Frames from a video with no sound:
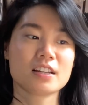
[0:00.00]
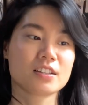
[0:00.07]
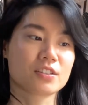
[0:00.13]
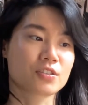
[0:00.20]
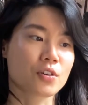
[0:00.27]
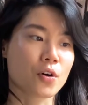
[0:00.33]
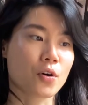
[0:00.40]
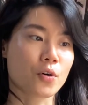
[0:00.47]

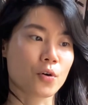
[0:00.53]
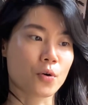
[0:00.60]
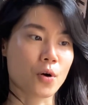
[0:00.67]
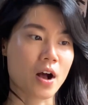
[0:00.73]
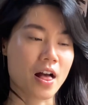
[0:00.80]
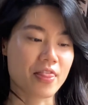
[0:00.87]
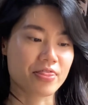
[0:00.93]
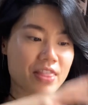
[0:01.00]

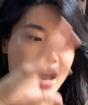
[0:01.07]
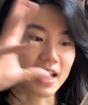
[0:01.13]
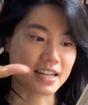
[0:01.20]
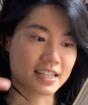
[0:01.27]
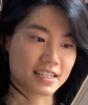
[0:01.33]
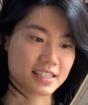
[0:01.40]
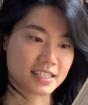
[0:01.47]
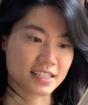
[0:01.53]
So that
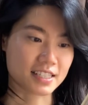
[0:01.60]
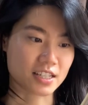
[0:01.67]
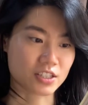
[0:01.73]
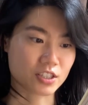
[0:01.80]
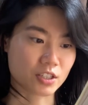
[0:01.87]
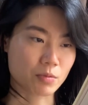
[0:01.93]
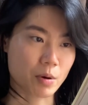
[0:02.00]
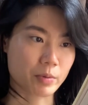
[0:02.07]
is
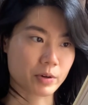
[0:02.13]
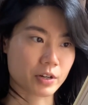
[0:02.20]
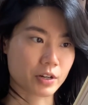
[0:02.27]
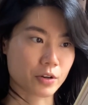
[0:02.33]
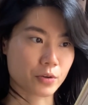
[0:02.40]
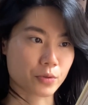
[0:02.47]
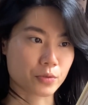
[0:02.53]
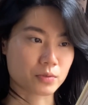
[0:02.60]
essentially what we're going
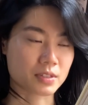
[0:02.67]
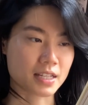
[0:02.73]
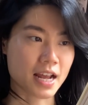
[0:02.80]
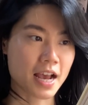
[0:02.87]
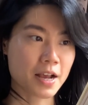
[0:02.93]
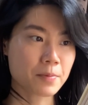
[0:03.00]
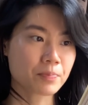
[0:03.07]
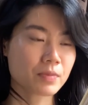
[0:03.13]
to go through
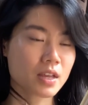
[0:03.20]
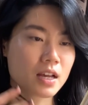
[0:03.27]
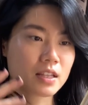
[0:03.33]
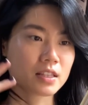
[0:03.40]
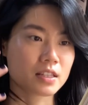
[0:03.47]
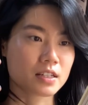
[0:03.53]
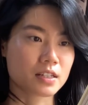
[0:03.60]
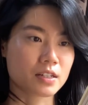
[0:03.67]
today.
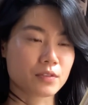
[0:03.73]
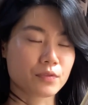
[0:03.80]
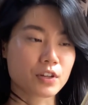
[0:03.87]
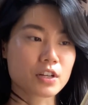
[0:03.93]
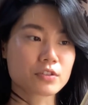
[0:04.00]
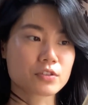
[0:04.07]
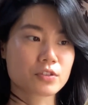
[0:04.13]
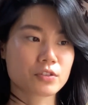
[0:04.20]
The
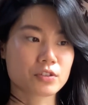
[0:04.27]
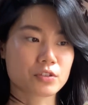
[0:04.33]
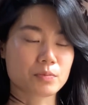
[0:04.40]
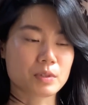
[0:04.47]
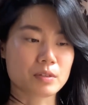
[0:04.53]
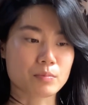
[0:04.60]
video is going to be